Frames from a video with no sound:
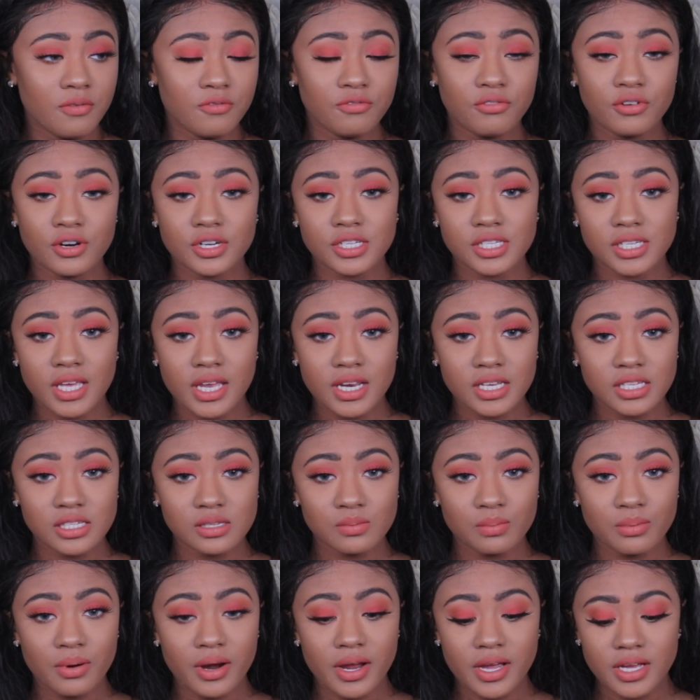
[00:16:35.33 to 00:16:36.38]
for a setting
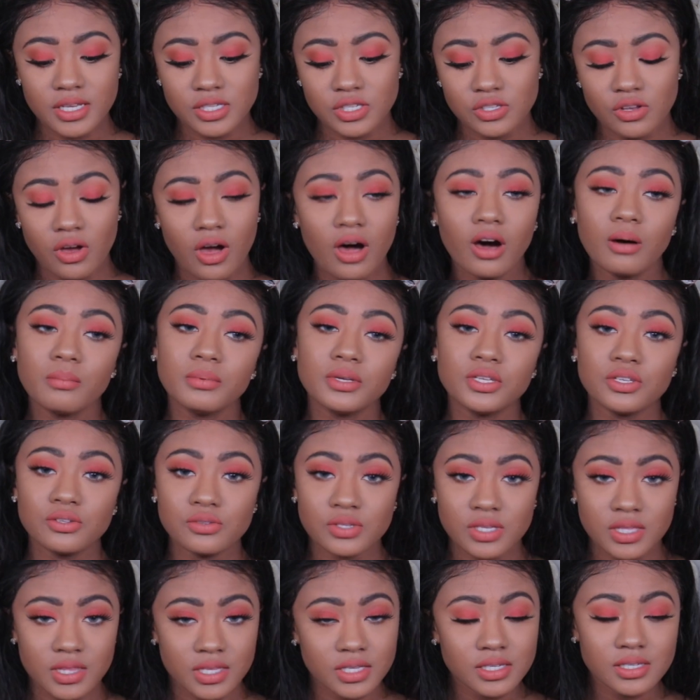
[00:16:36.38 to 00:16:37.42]
spray, so I'll be
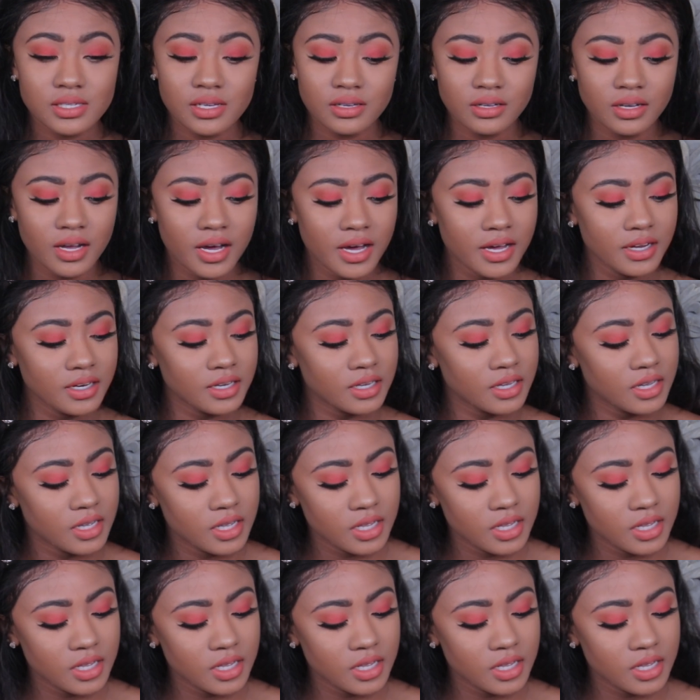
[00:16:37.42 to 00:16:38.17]
using this a lot.